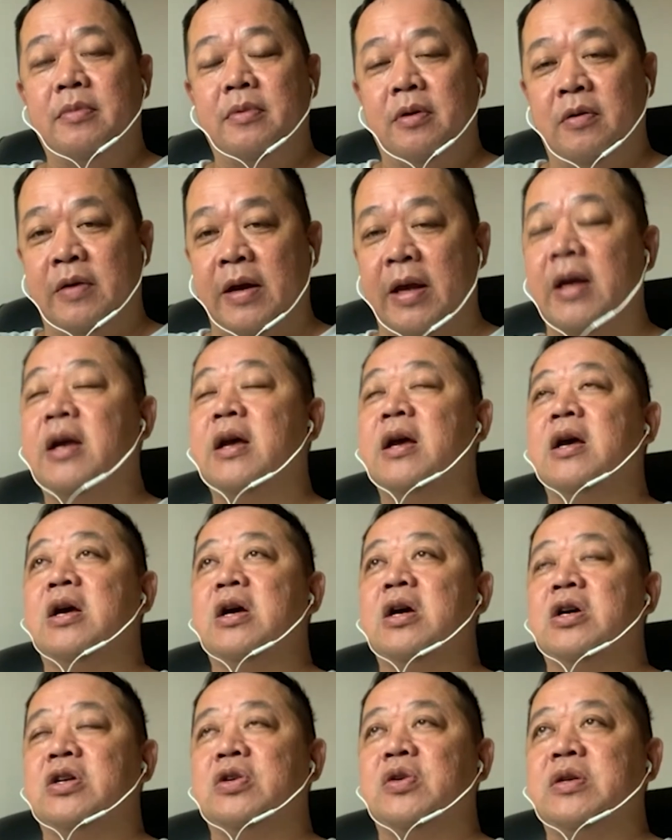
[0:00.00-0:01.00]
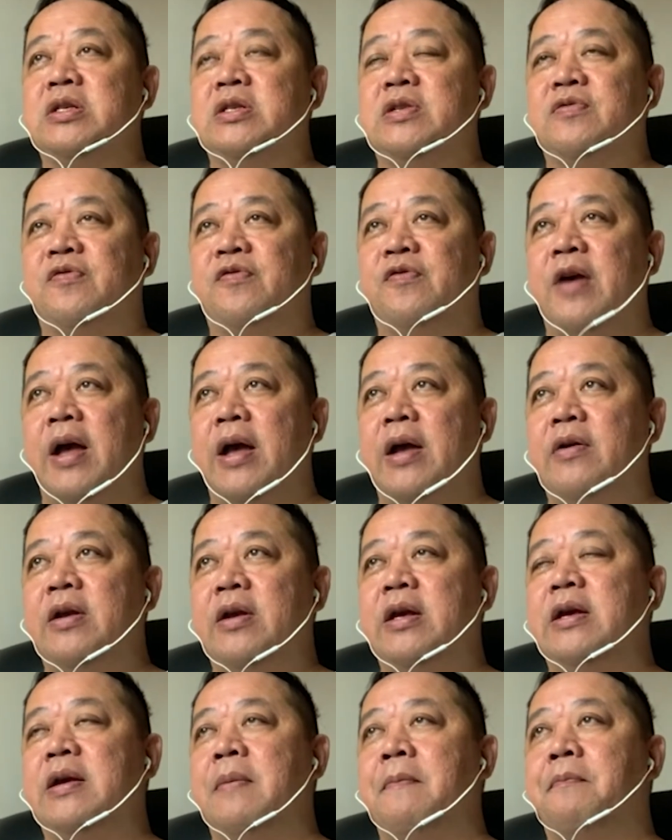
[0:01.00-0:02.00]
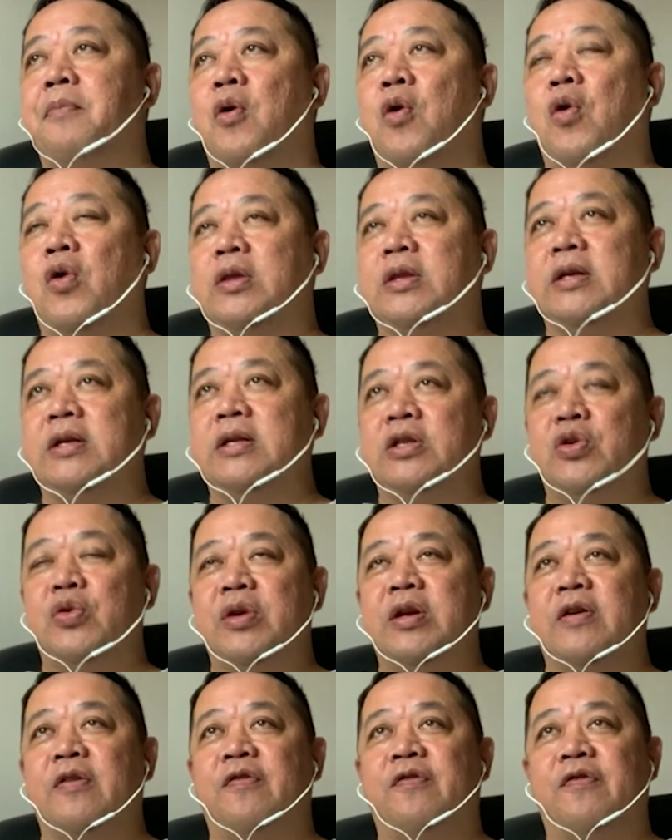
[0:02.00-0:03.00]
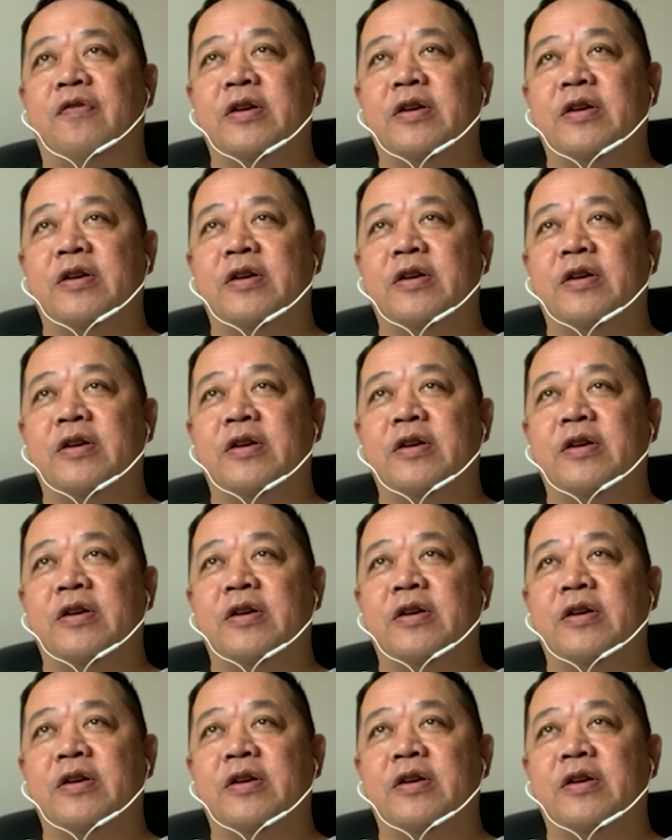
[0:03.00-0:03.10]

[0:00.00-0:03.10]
All right. So it's very important during the